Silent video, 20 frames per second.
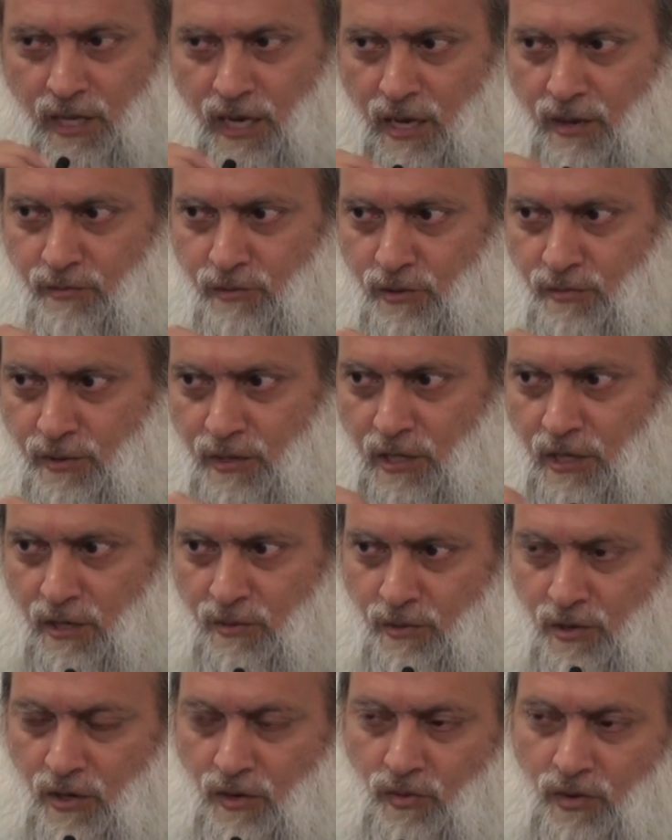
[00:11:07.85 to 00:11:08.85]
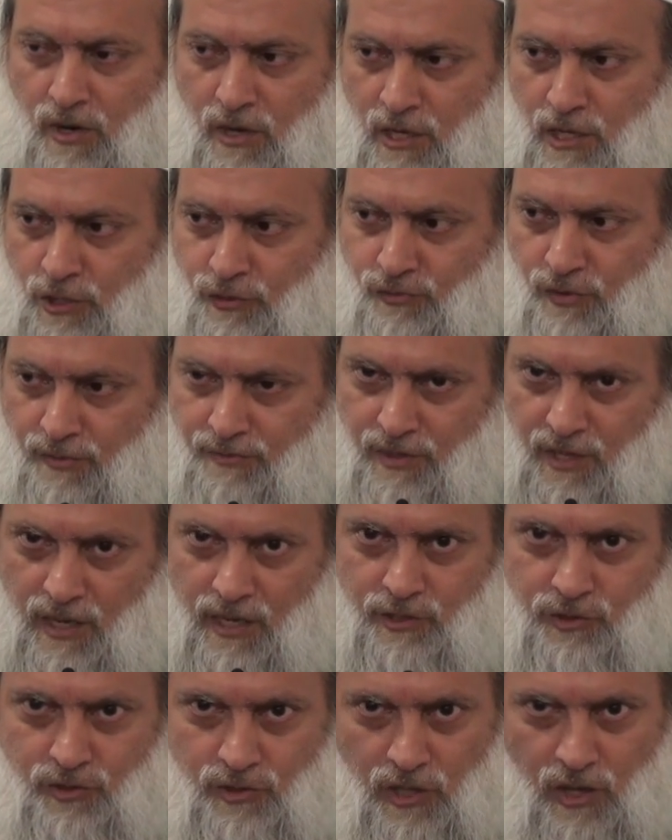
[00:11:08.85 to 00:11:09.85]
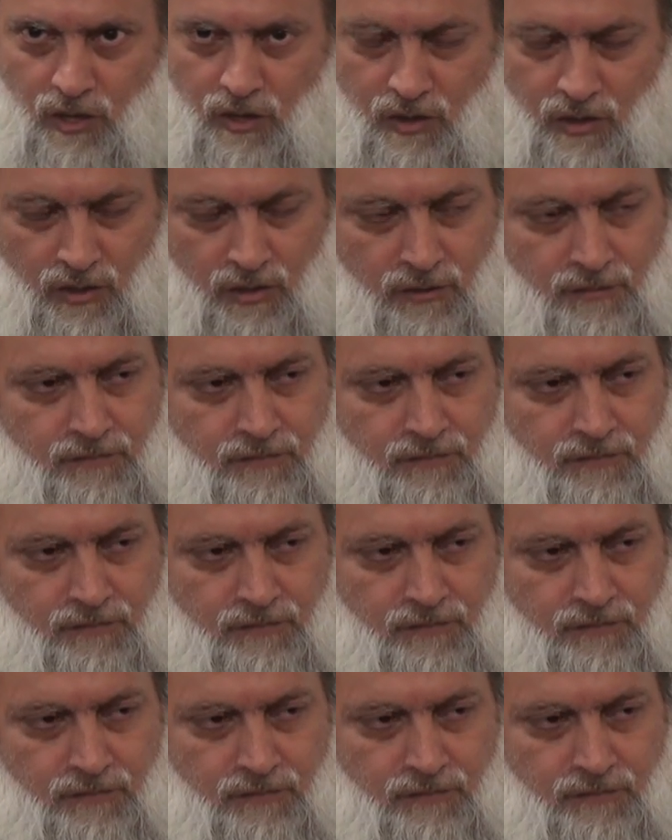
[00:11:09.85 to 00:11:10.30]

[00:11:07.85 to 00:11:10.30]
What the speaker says: came to Medina Munawwara. He's from the Ansar,